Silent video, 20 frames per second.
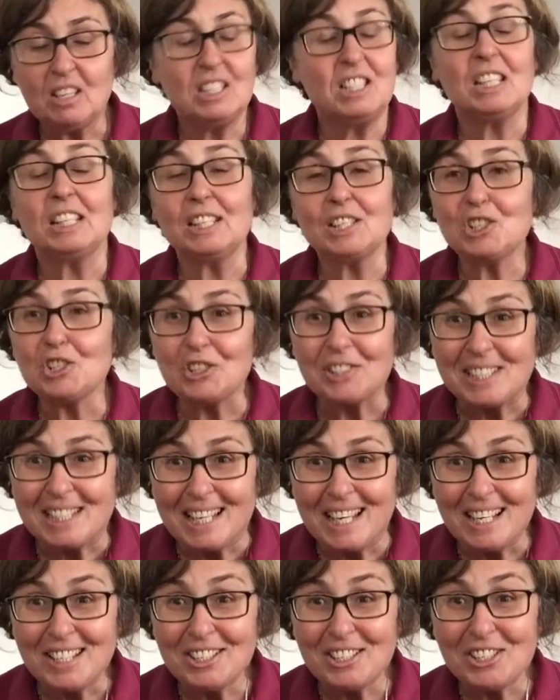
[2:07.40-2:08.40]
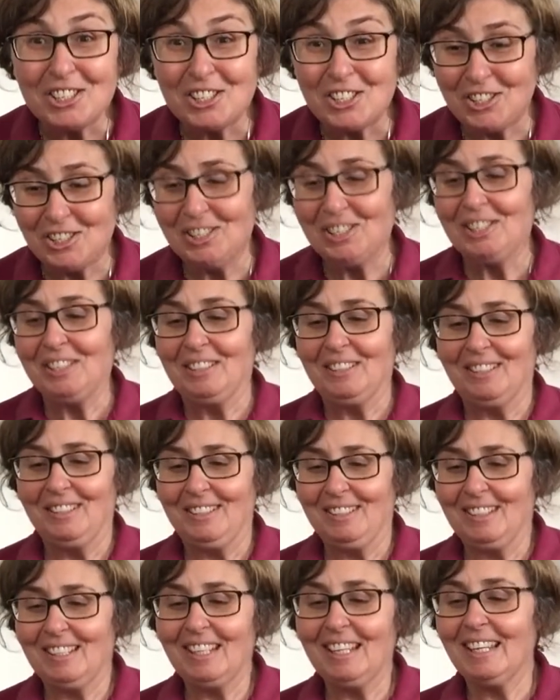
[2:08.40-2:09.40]
delicious lunch.
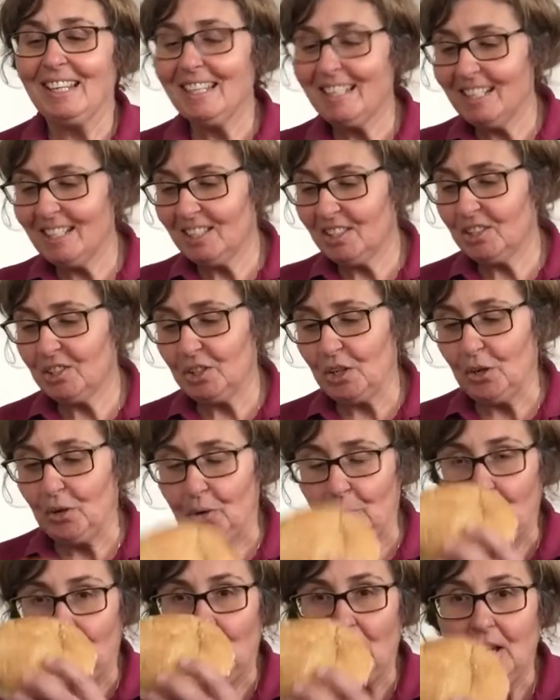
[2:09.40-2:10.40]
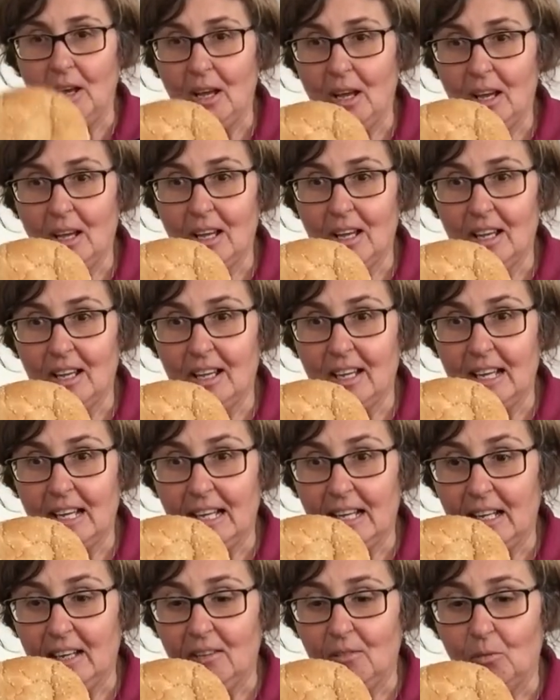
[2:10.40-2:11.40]
Okay, so
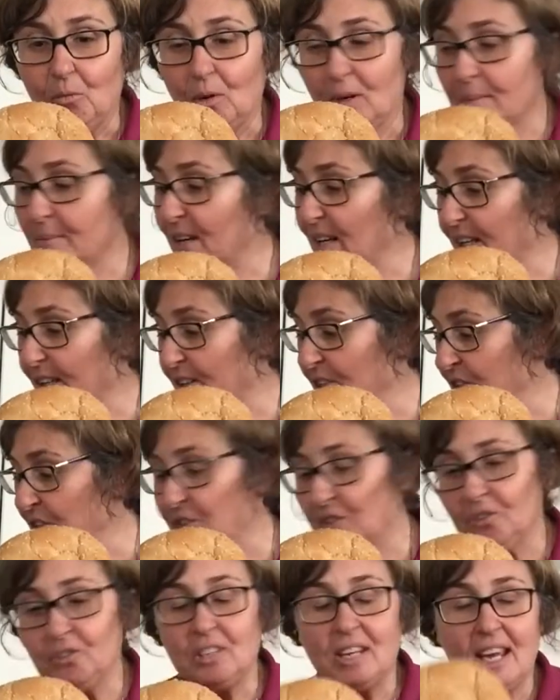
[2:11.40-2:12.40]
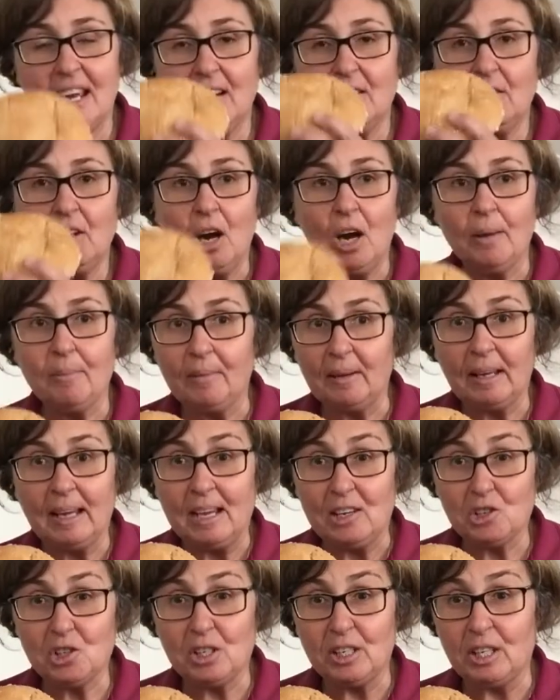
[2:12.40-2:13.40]
what am I going to do now? I'm
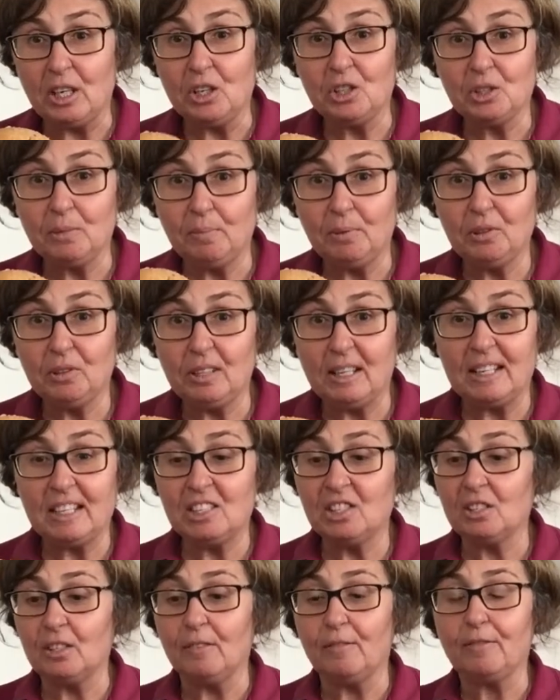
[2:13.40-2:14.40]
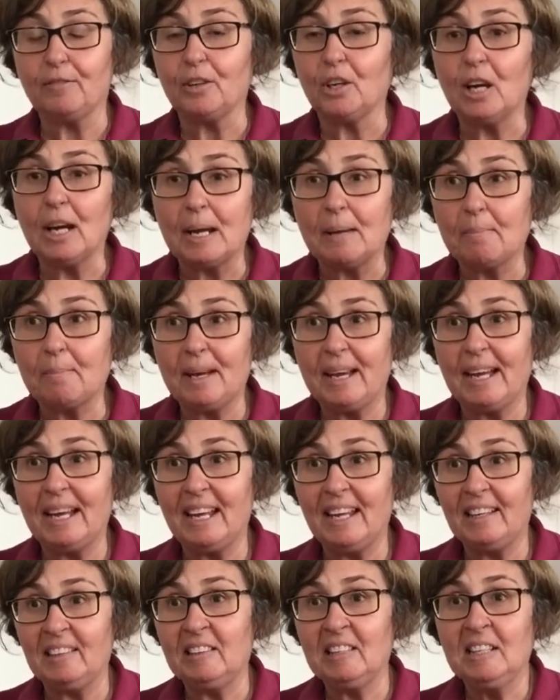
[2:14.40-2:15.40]
actually going to put that into the frying
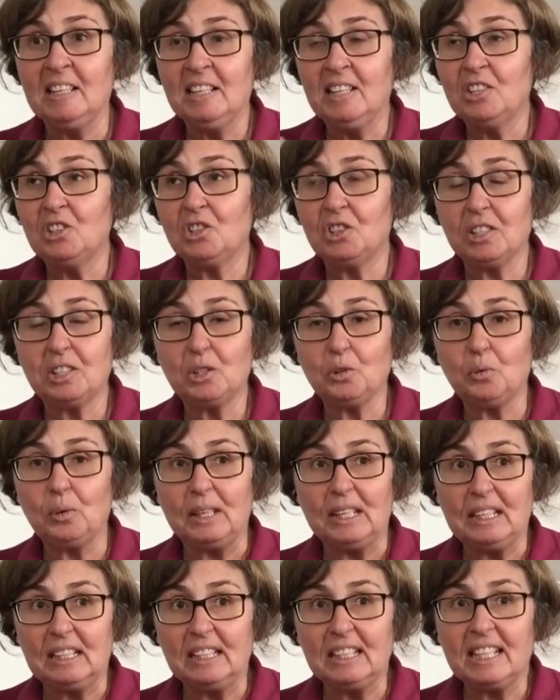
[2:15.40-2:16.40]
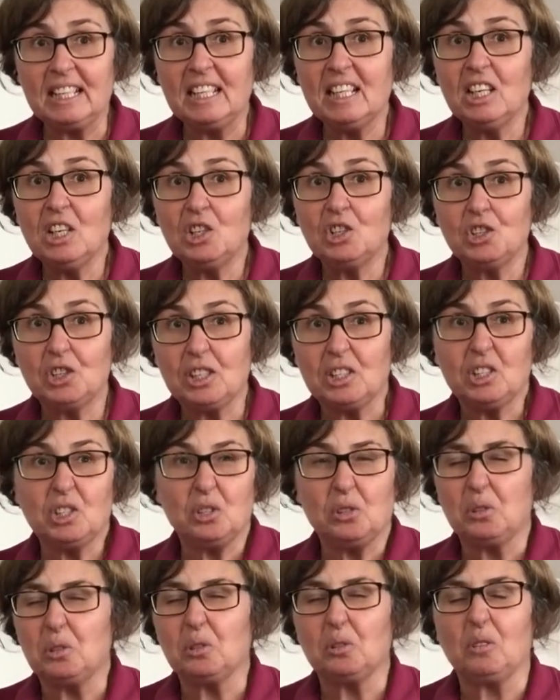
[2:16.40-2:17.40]
pan just quickly, just
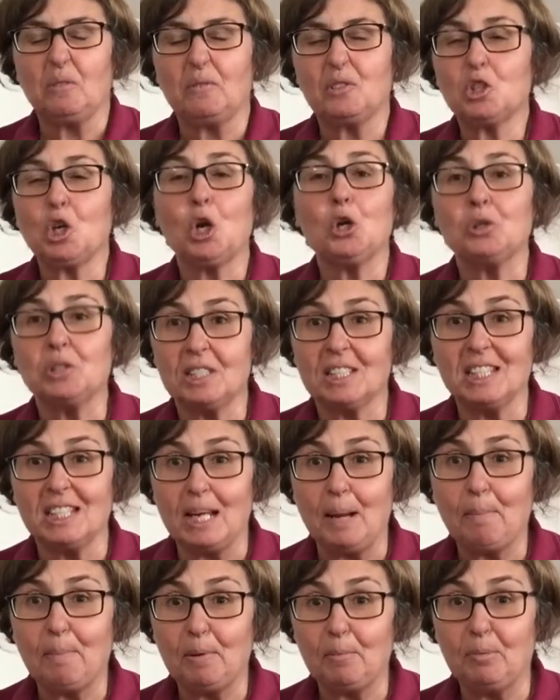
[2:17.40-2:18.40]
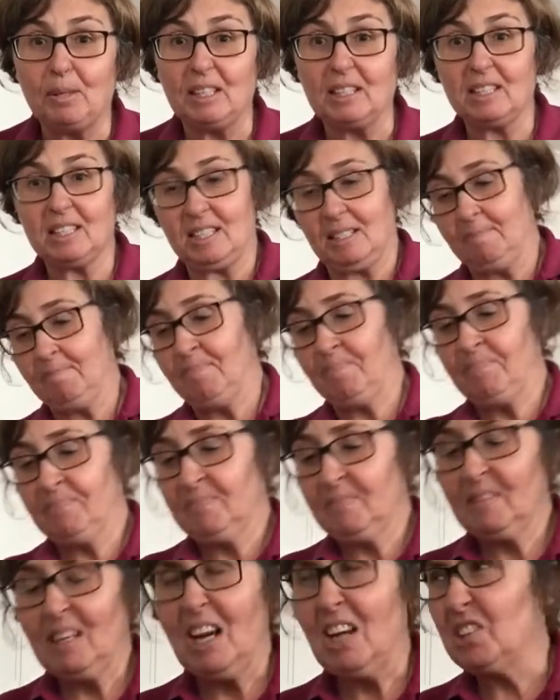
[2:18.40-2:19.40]
to sort of toast it up a bit.
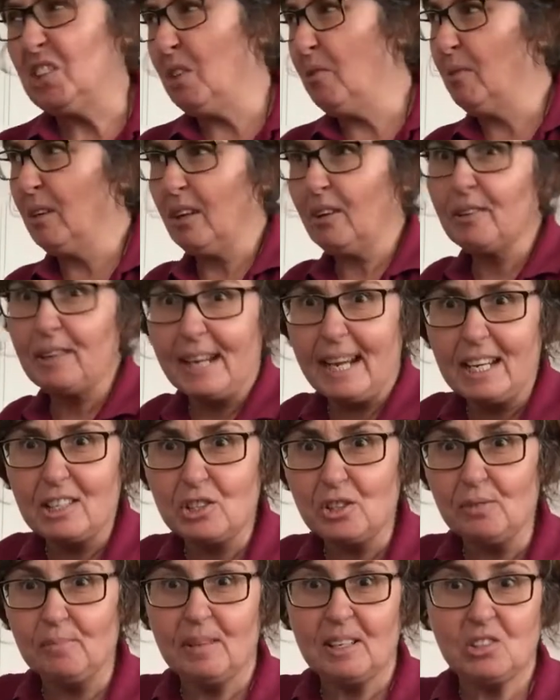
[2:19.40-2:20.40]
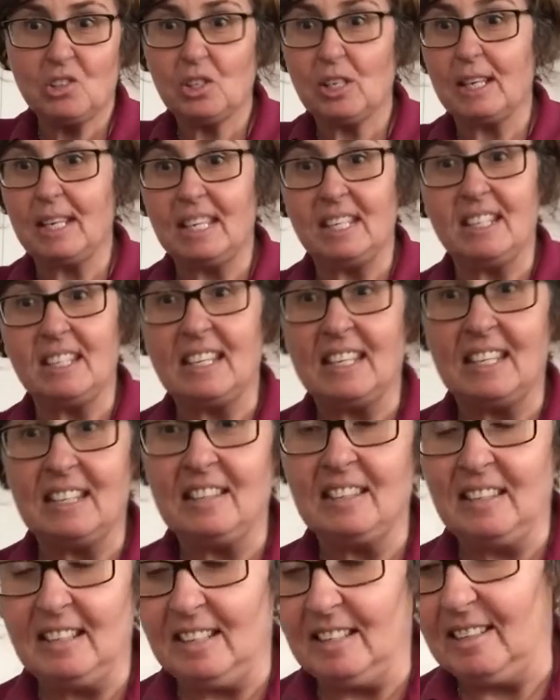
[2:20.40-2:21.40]
I don't want to create too much heat
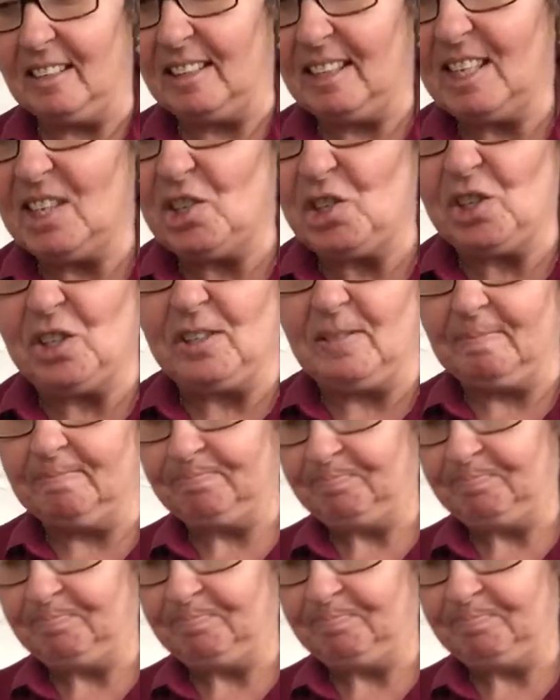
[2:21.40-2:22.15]
in the kitchen.